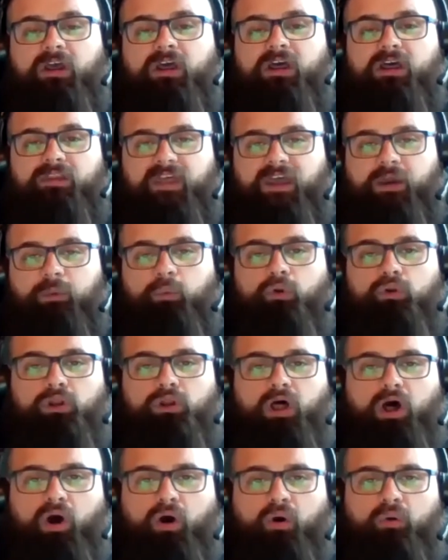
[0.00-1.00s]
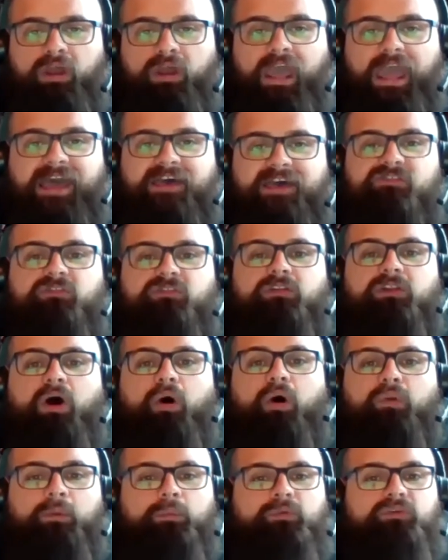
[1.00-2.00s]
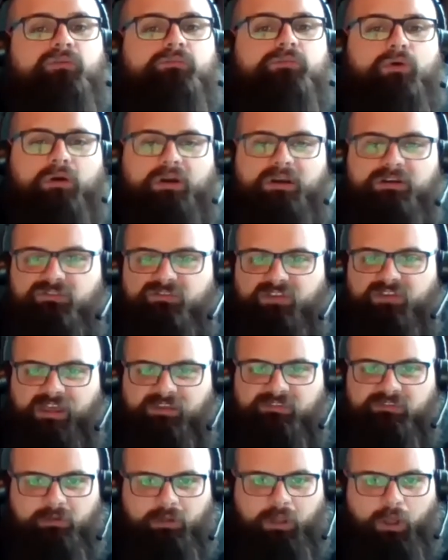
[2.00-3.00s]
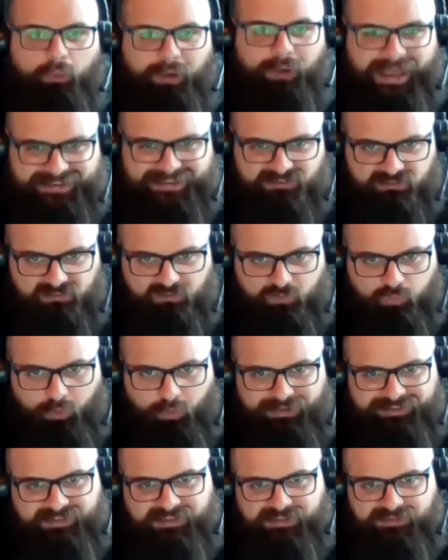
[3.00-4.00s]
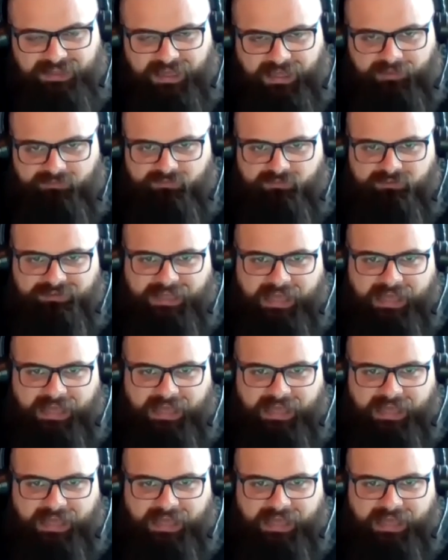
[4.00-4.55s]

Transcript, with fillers: they will loan as low, they will do mortgages as low as $20,000.